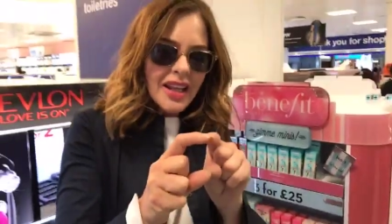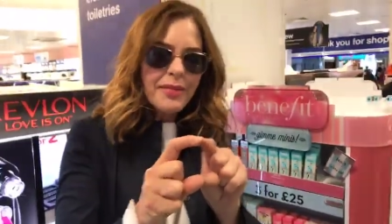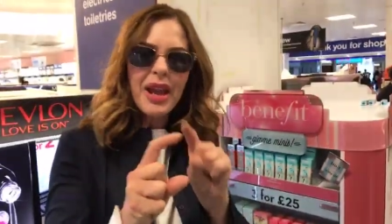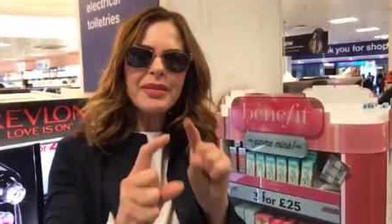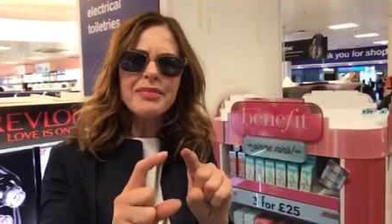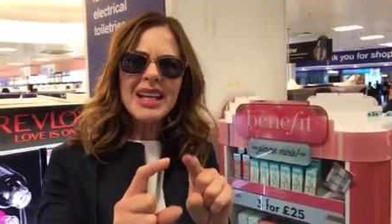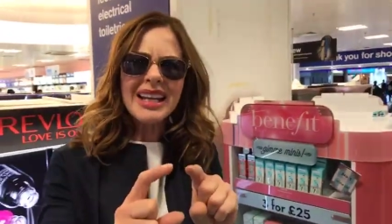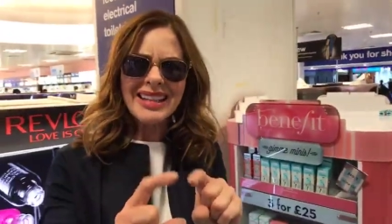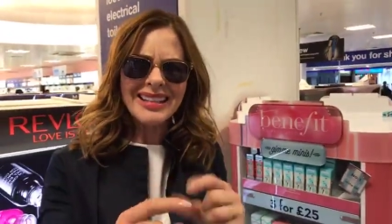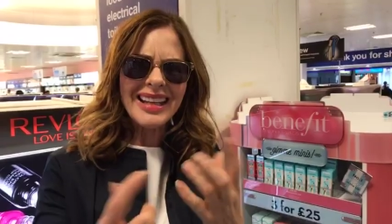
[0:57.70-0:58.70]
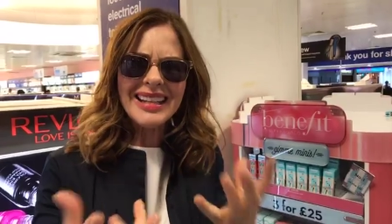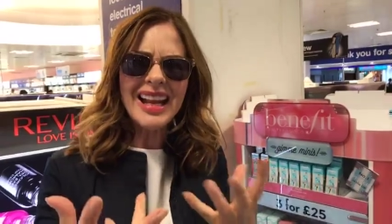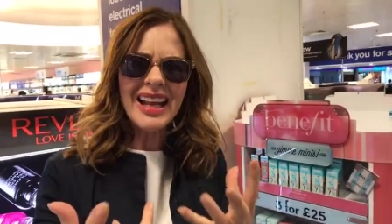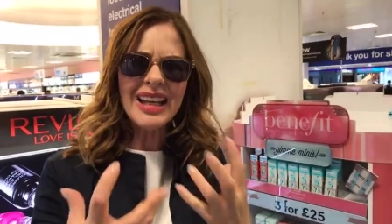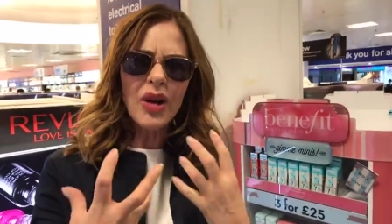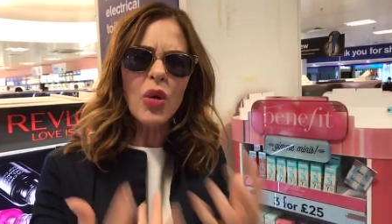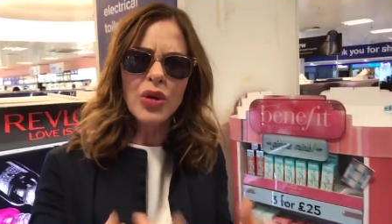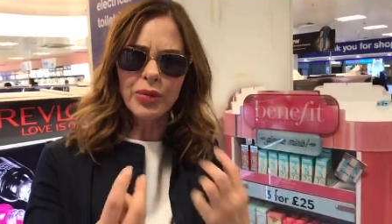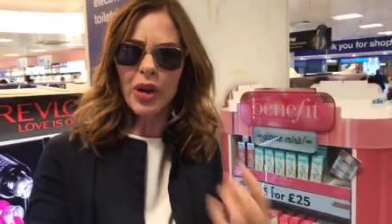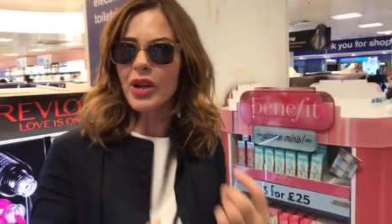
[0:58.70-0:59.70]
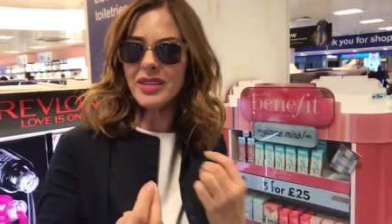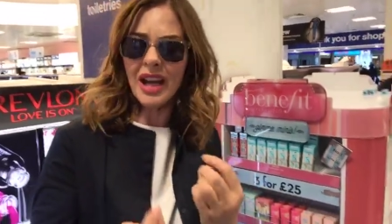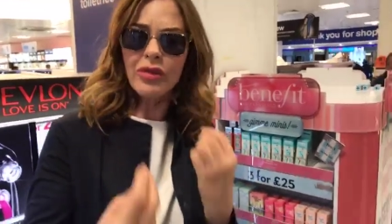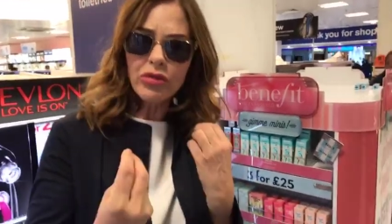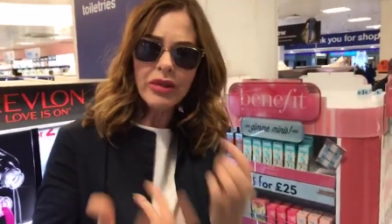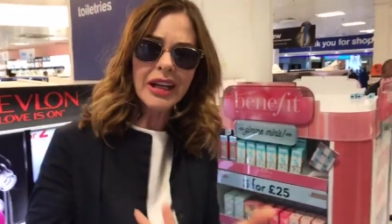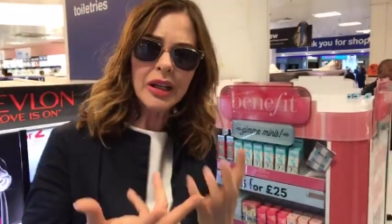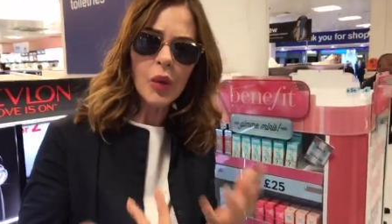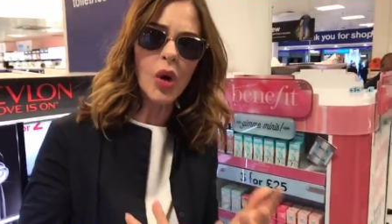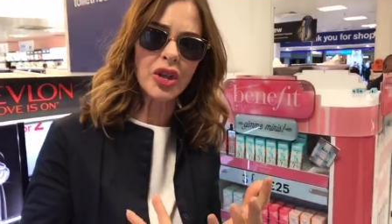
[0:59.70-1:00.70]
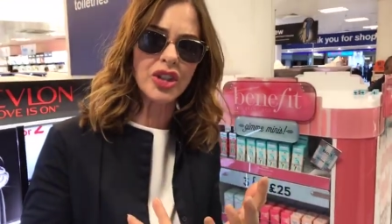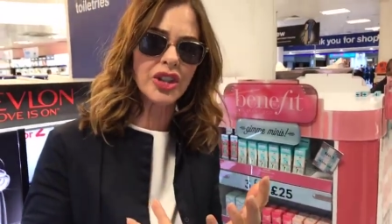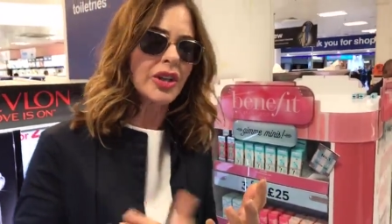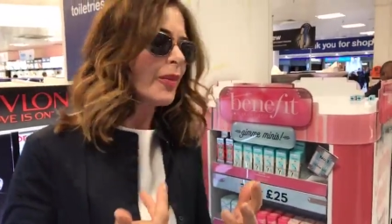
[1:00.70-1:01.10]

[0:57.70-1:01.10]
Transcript: they make minis in nearly all the products I really want.